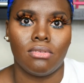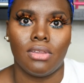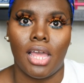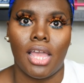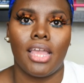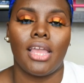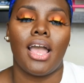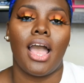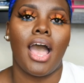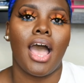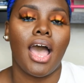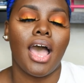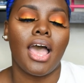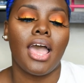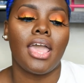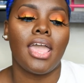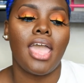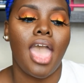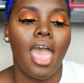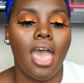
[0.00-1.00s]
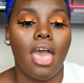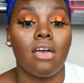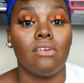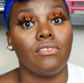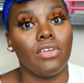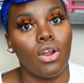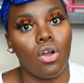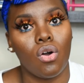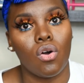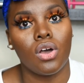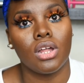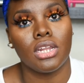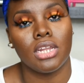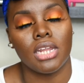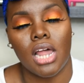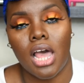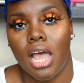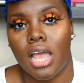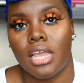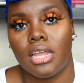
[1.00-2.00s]
Like I have an
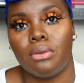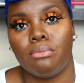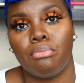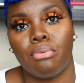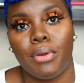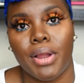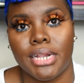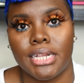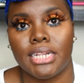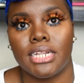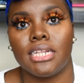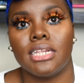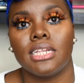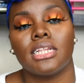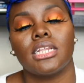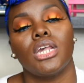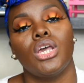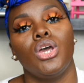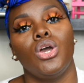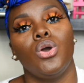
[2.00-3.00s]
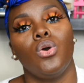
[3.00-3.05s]
online presence